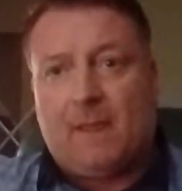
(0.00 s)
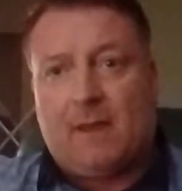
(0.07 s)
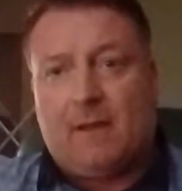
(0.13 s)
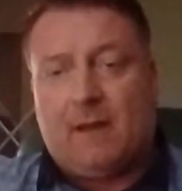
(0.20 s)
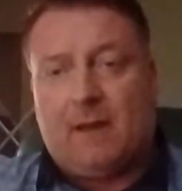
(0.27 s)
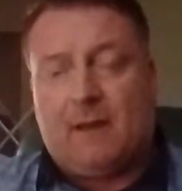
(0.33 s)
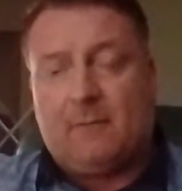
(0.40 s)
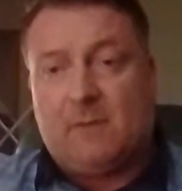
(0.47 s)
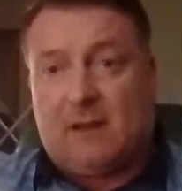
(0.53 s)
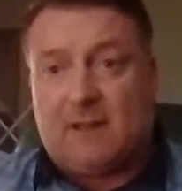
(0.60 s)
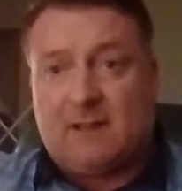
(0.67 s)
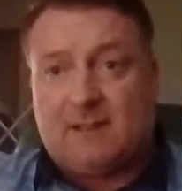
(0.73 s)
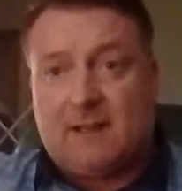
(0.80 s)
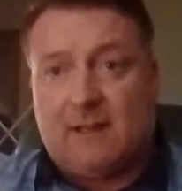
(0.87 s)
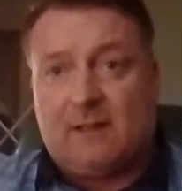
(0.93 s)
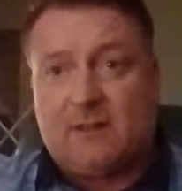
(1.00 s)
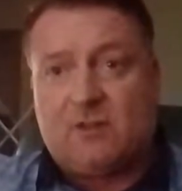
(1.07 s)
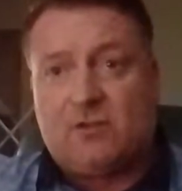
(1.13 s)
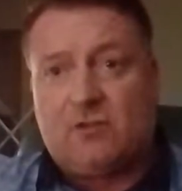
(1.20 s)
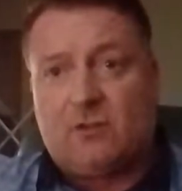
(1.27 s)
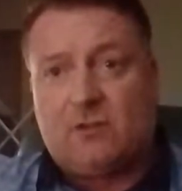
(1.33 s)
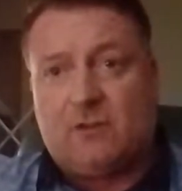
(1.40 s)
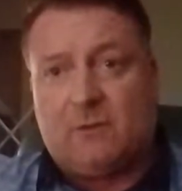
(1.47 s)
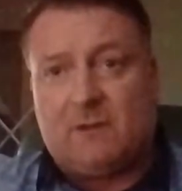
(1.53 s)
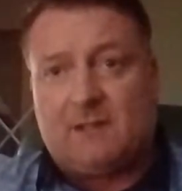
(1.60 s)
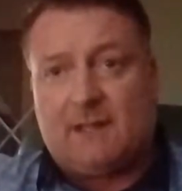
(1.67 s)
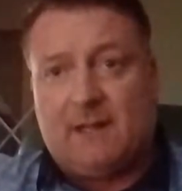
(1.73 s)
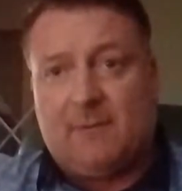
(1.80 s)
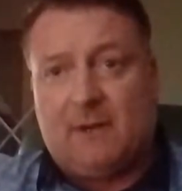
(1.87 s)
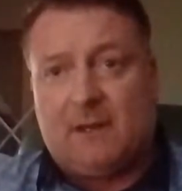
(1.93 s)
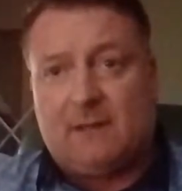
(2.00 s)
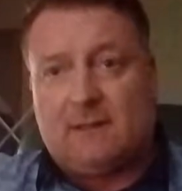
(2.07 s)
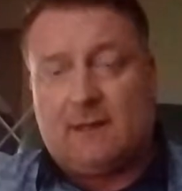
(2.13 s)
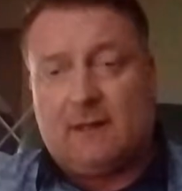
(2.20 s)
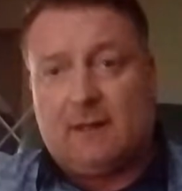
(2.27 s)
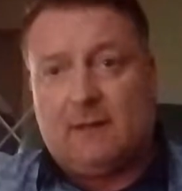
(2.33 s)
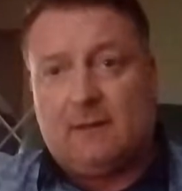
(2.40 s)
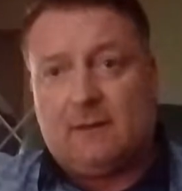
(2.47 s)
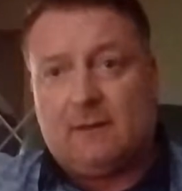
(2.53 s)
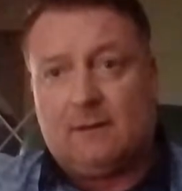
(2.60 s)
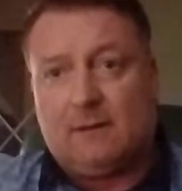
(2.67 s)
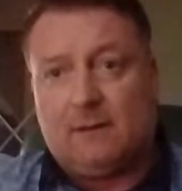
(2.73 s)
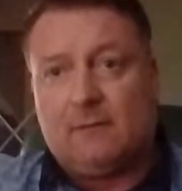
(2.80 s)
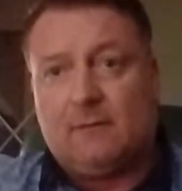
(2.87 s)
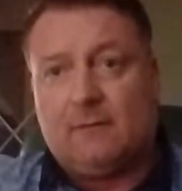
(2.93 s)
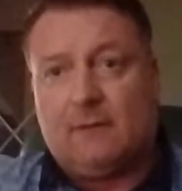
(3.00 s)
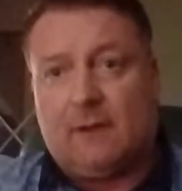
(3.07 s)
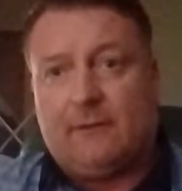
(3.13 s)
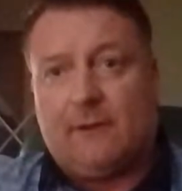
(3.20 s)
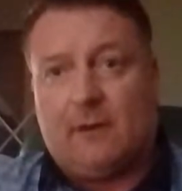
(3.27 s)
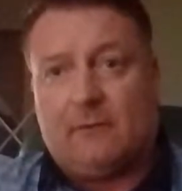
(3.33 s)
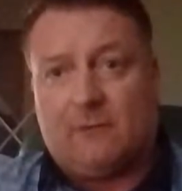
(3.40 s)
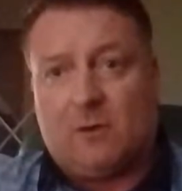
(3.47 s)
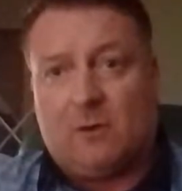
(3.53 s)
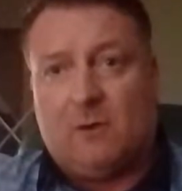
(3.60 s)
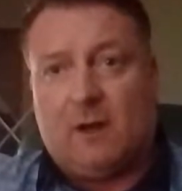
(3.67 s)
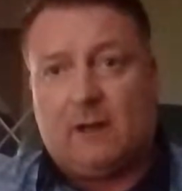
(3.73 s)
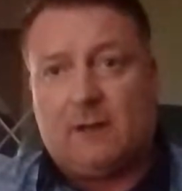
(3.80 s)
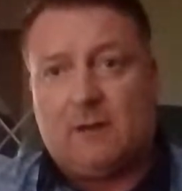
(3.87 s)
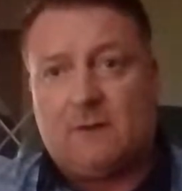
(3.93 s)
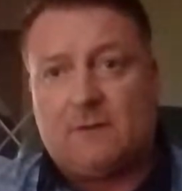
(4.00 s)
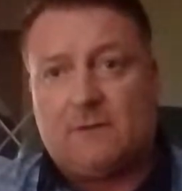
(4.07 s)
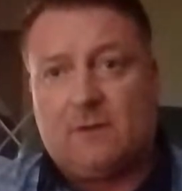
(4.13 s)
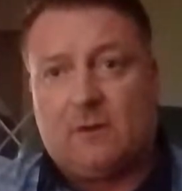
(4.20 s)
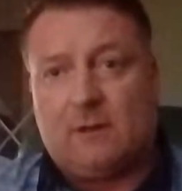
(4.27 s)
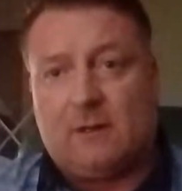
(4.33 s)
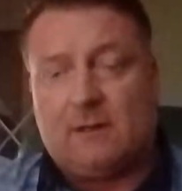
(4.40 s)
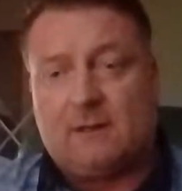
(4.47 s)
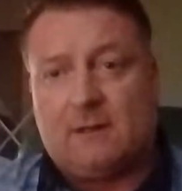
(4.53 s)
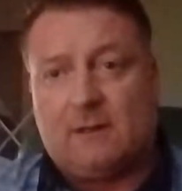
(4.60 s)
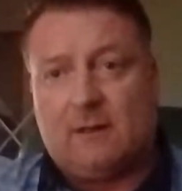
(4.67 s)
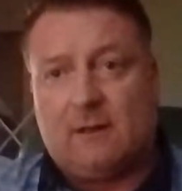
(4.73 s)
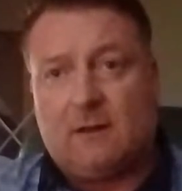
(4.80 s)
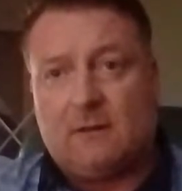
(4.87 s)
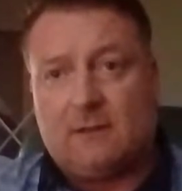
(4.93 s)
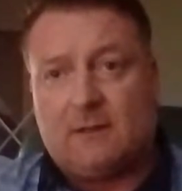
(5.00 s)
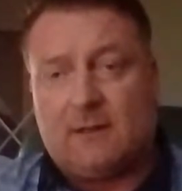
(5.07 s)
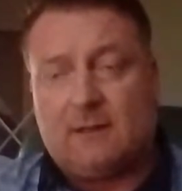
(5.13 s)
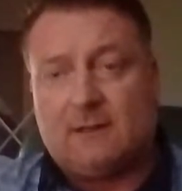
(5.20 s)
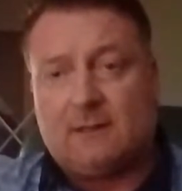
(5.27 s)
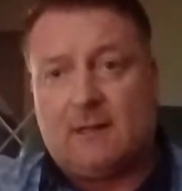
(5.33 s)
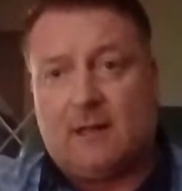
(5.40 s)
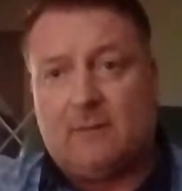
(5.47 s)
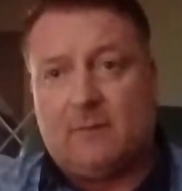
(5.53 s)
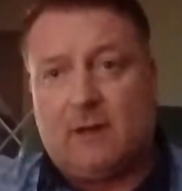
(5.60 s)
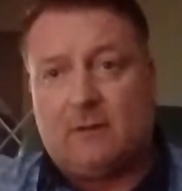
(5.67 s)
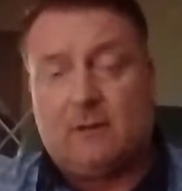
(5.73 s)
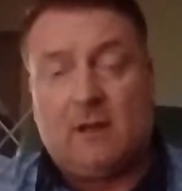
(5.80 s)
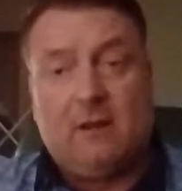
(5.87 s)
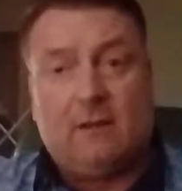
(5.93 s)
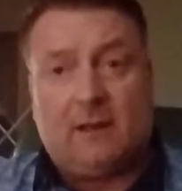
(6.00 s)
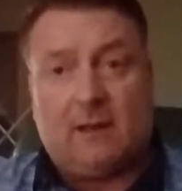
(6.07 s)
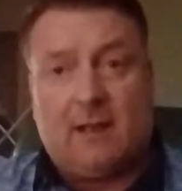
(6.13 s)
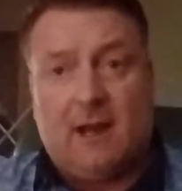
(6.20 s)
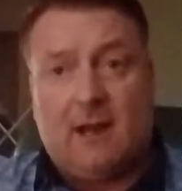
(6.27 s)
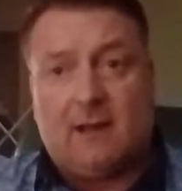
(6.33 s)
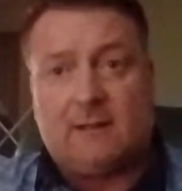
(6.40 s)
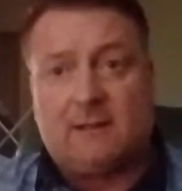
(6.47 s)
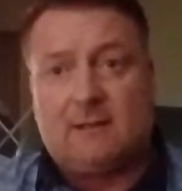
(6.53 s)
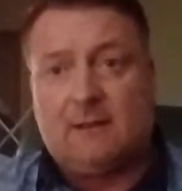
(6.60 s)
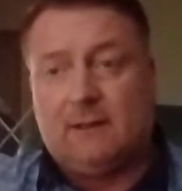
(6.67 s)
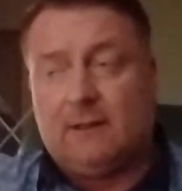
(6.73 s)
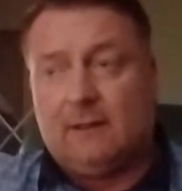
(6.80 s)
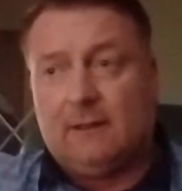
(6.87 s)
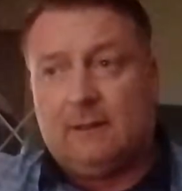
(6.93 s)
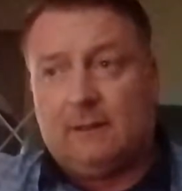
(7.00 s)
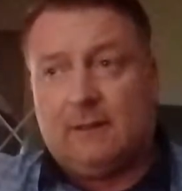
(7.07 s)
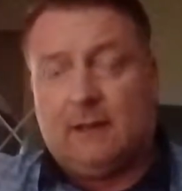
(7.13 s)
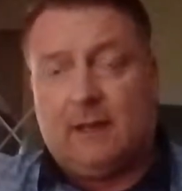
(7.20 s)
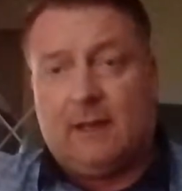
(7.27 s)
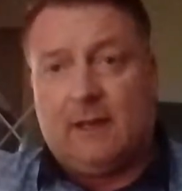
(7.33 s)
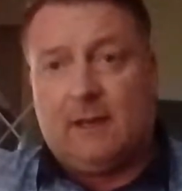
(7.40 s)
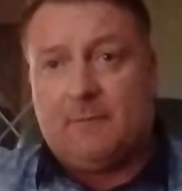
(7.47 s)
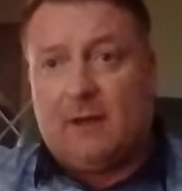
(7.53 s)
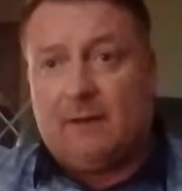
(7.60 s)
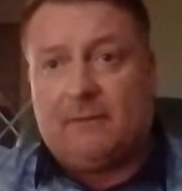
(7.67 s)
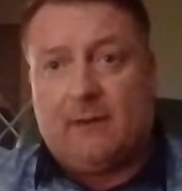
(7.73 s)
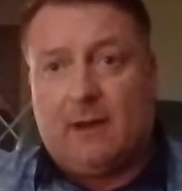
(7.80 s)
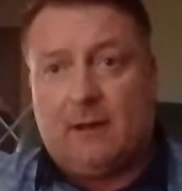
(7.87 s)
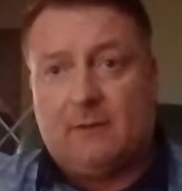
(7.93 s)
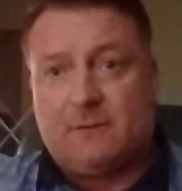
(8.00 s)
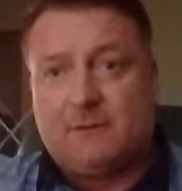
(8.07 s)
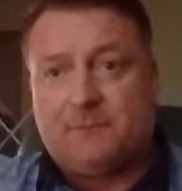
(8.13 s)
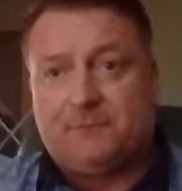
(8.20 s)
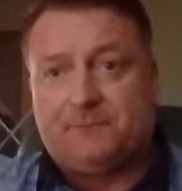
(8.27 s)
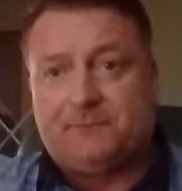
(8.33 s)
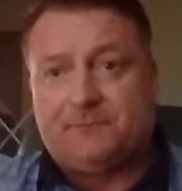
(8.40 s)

Like I say, the structure with CBT I found quite useful at the second time round. The CAT, I found